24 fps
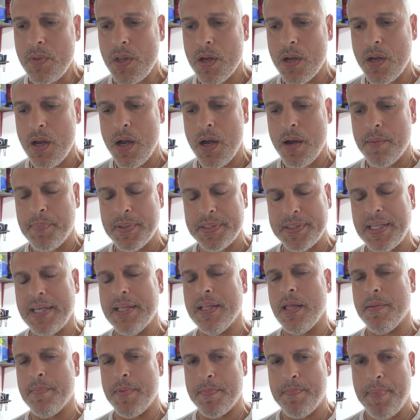but they
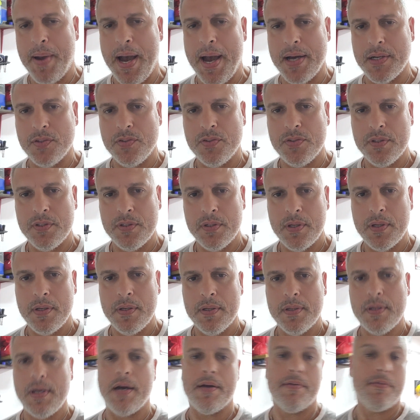let me pass
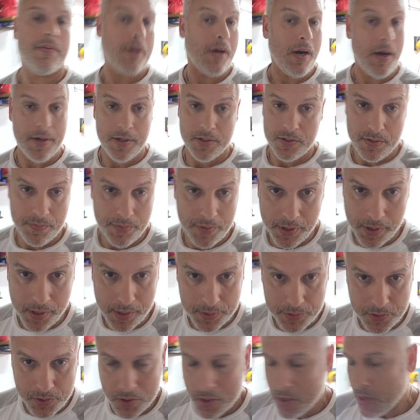out of the kindness of their
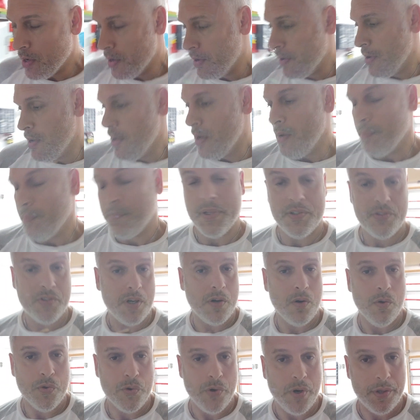hearts. Plus I
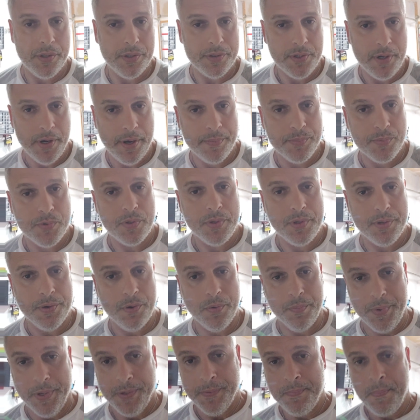go there all the time, so they know
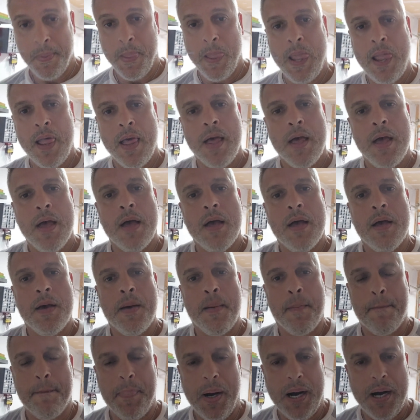me.
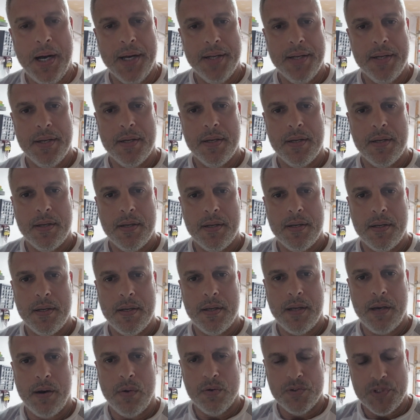But
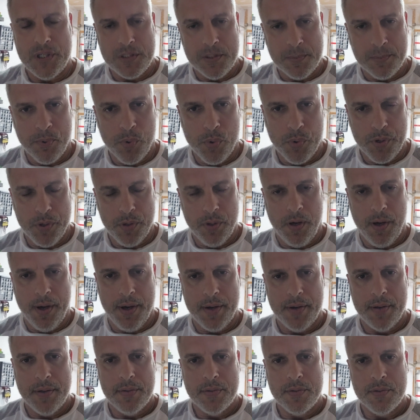I was at the
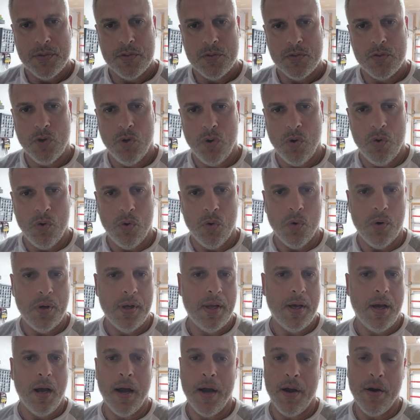borderline. So
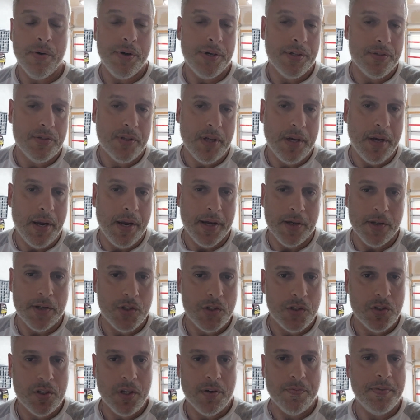I already said I could
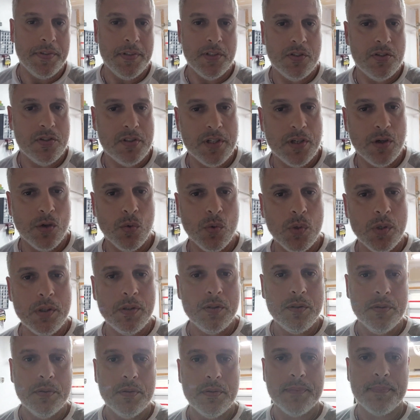just stuff in the steel wool,